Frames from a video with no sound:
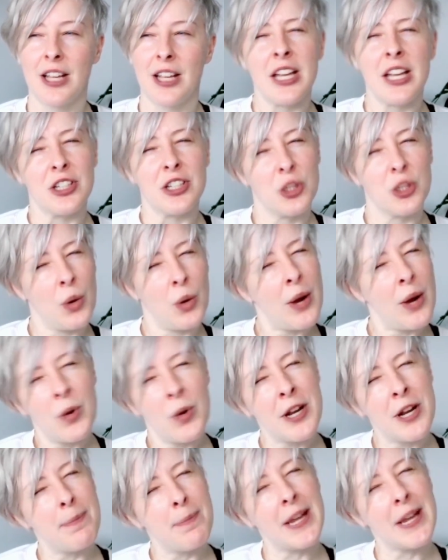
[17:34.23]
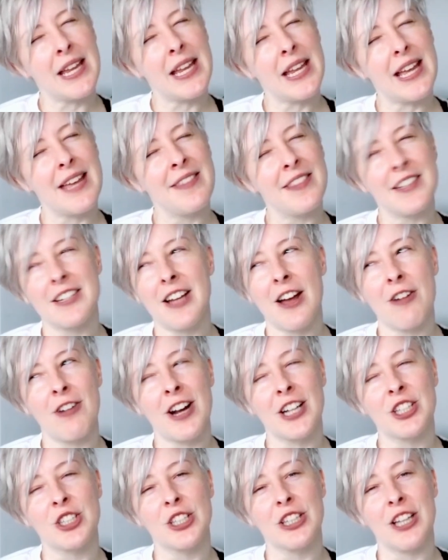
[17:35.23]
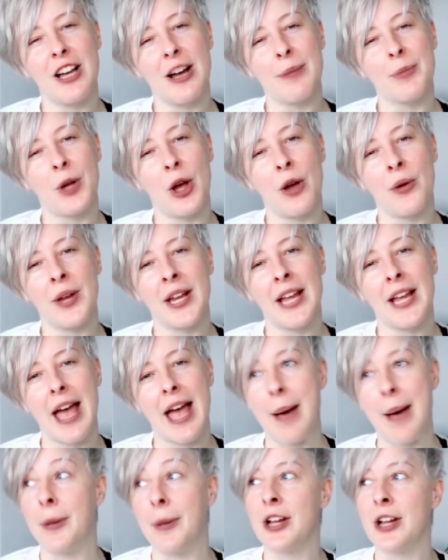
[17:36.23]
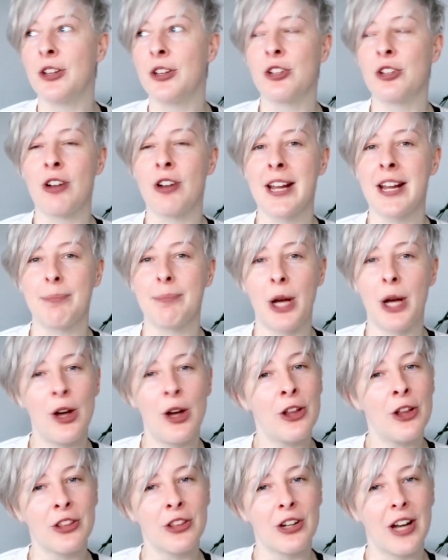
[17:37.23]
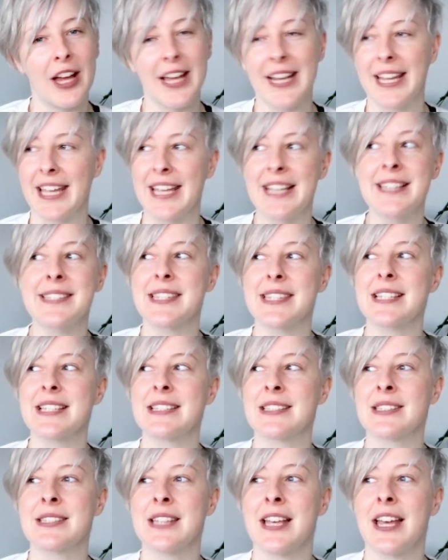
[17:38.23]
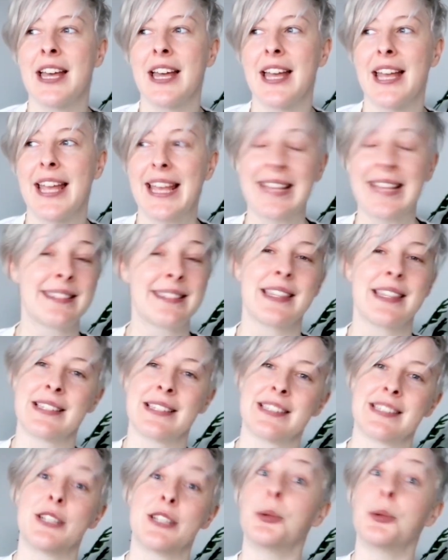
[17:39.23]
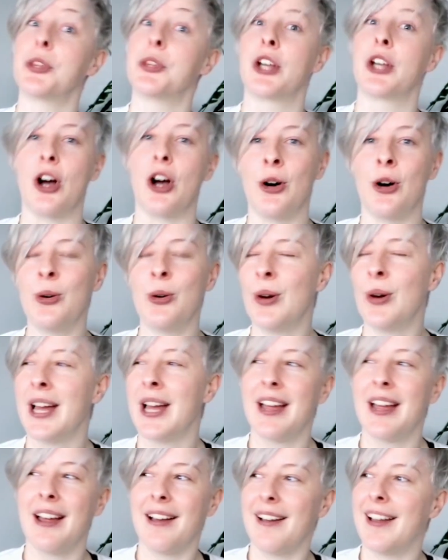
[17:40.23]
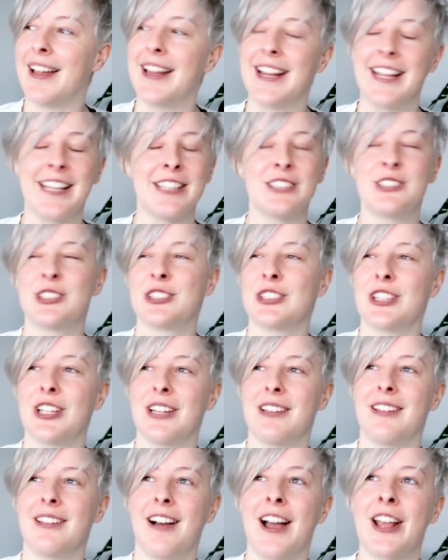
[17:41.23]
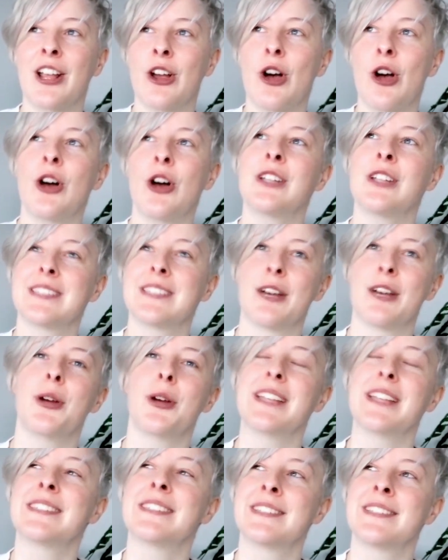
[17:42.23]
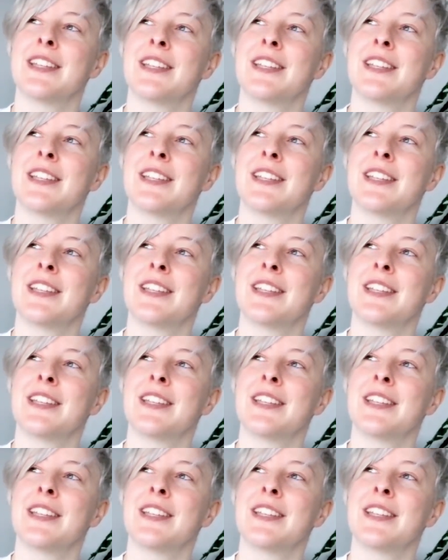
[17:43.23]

do I want to be in the direction that I'm going? Am I on the right path? Like, is this still the goal? I can't tell, it's